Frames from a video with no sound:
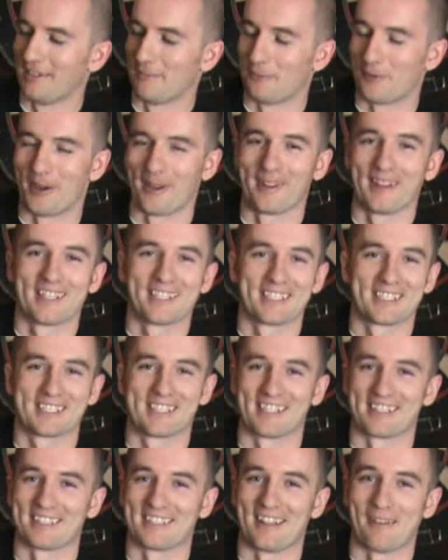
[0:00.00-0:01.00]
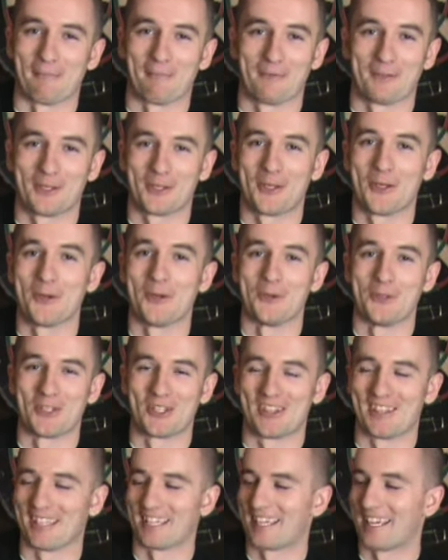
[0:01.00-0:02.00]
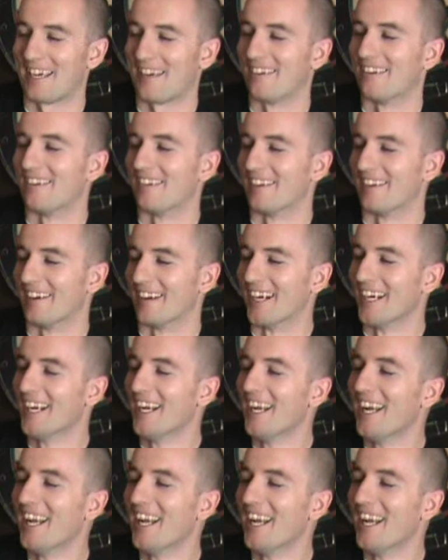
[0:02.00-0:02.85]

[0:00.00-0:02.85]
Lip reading: Wow, that just got the huge thick head on there.